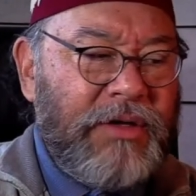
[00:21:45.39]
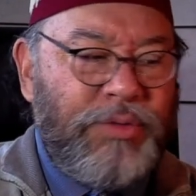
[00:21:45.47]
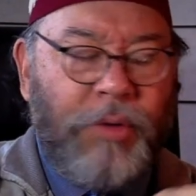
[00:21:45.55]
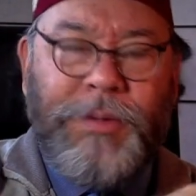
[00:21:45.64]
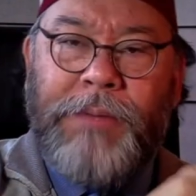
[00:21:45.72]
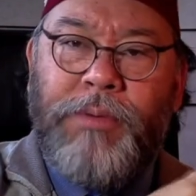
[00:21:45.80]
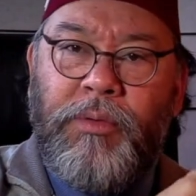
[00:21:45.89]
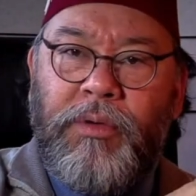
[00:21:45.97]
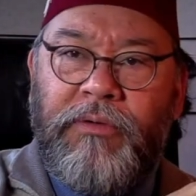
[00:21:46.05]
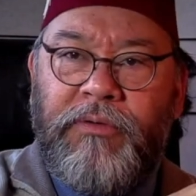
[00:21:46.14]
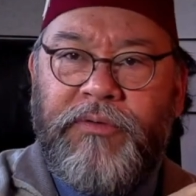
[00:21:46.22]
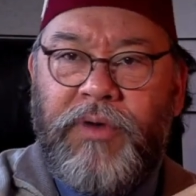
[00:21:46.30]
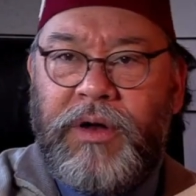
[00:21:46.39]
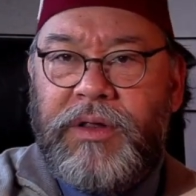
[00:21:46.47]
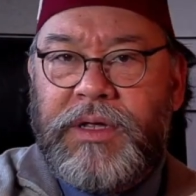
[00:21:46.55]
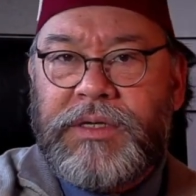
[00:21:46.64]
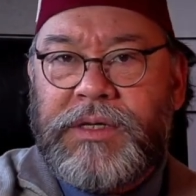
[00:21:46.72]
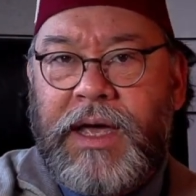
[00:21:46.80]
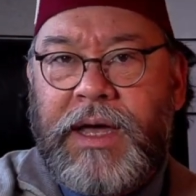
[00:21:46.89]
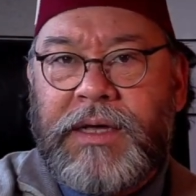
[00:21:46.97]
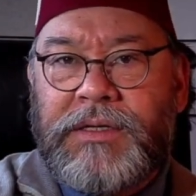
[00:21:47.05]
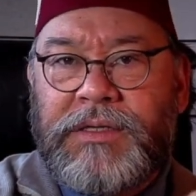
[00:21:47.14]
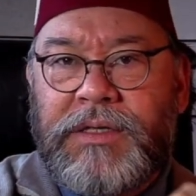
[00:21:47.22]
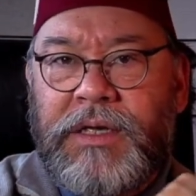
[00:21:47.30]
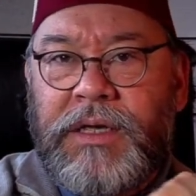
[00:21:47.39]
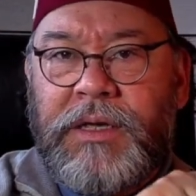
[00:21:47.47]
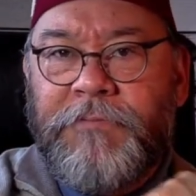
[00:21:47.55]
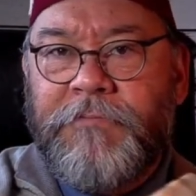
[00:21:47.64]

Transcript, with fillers: where people were referring to this as the